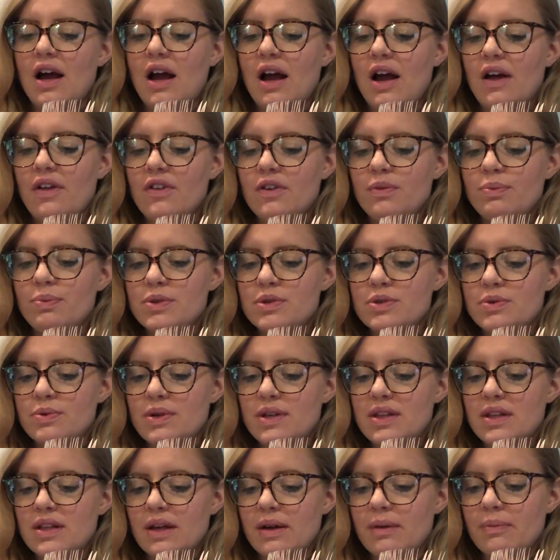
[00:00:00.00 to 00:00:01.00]
I looked
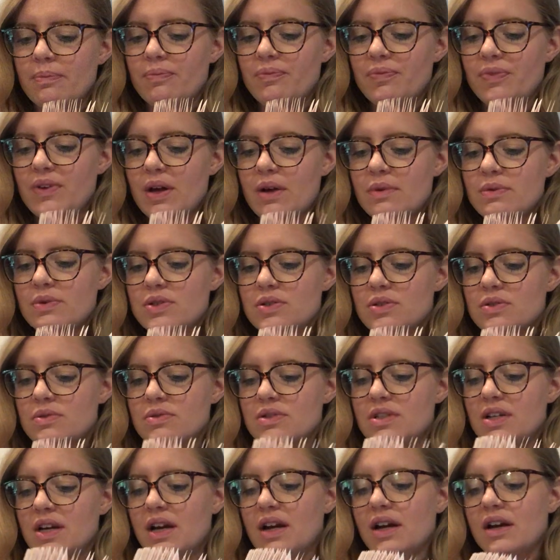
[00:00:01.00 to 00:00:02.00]
between them. I was so
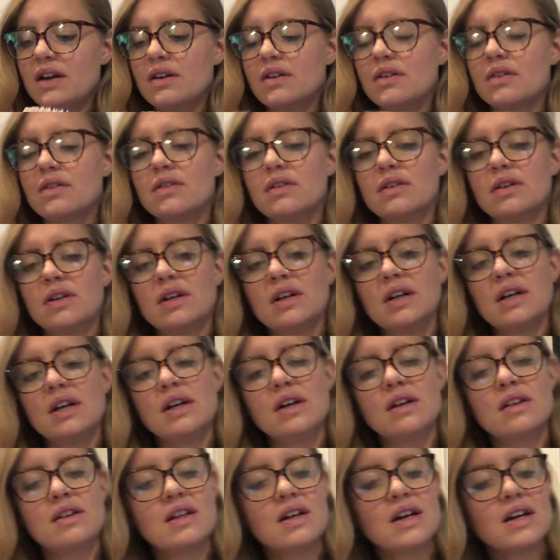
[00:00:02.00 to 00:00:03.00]
tired.
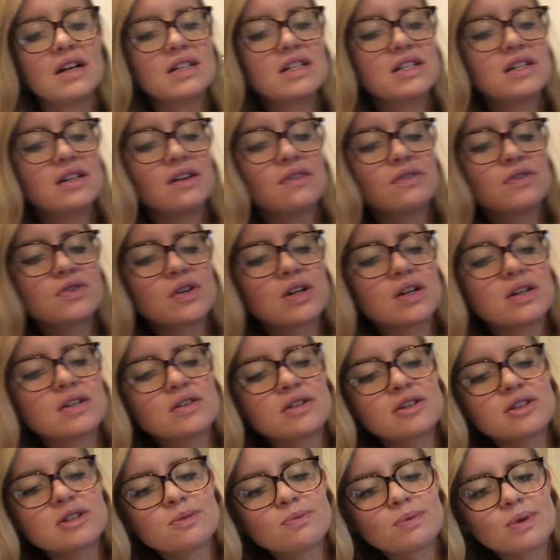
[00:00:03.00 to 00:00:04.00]
The idea of trying to
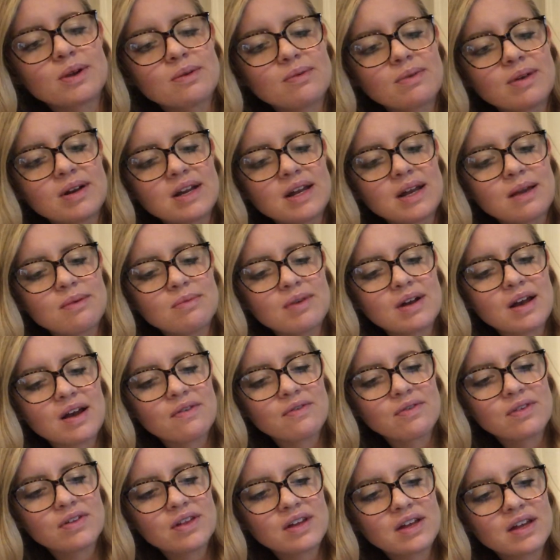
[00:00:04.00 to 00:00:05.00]
explain my name and
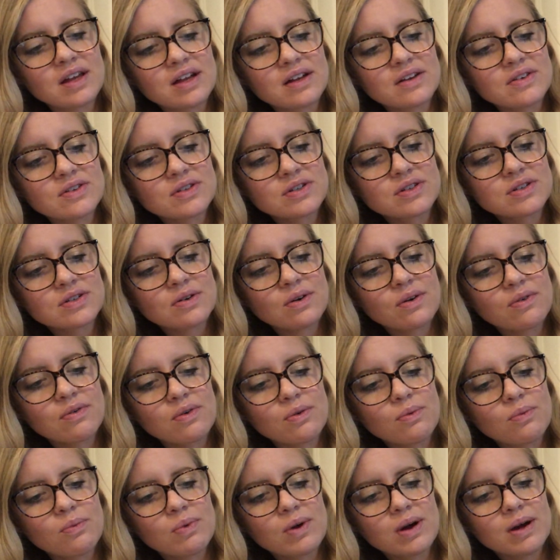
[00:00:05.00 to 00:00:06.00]
everything else
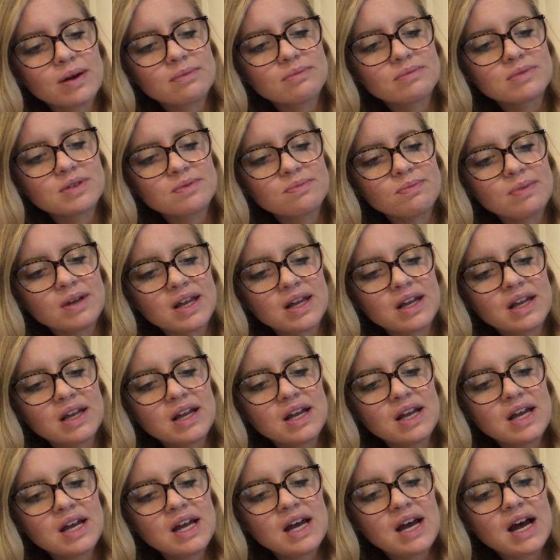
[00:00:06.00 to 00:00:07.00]
overwhelmed me.
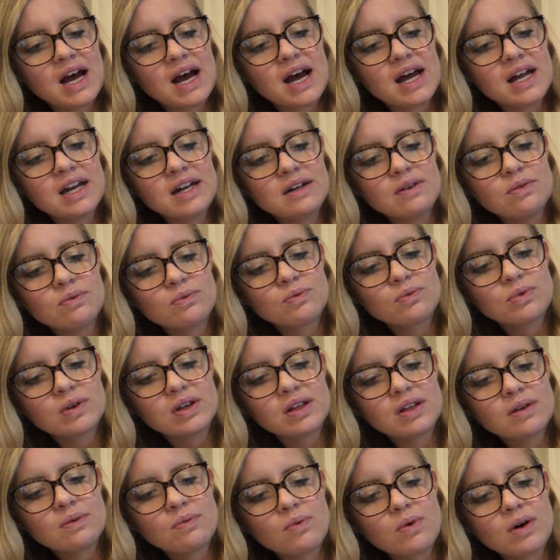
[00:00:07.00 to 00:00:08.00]
I didn't
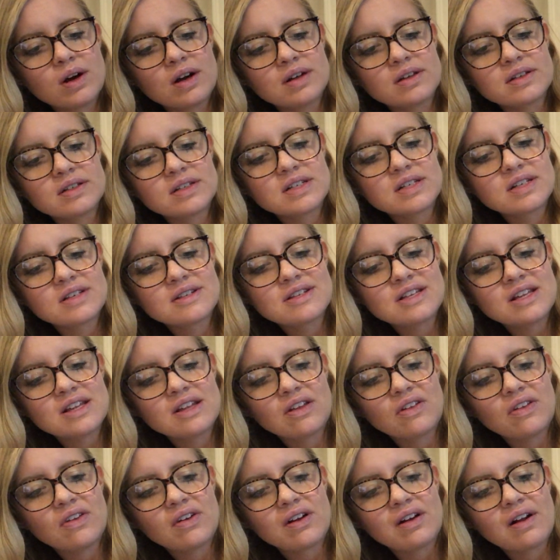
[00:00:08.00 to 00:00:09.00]
really want to see
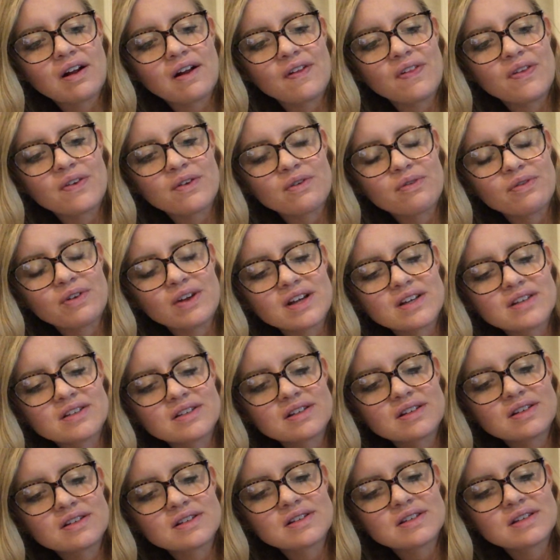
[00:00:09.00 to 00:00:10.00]
the look on their
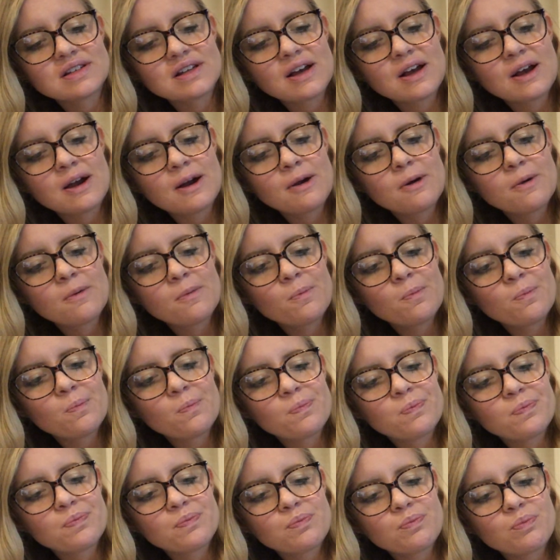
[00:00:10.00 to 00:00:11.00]
faces.
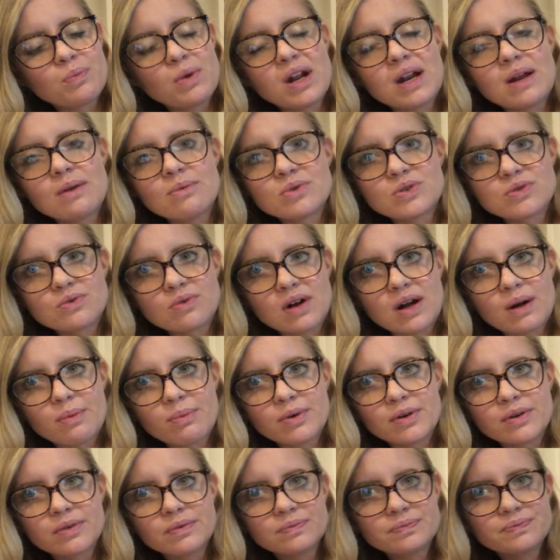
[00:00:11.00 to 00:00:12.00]
My name is
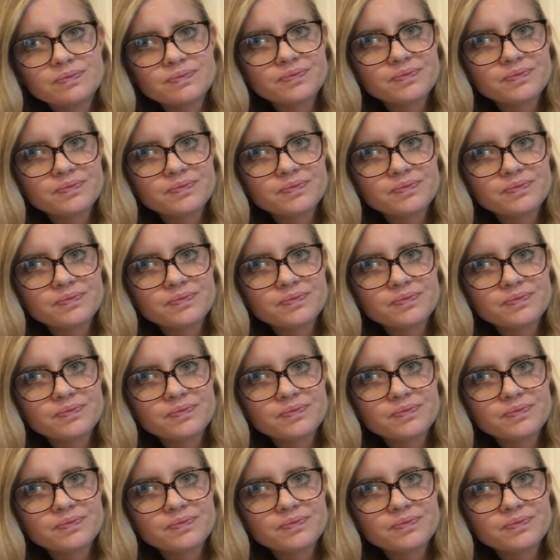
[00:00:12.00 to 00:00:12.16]
Robert.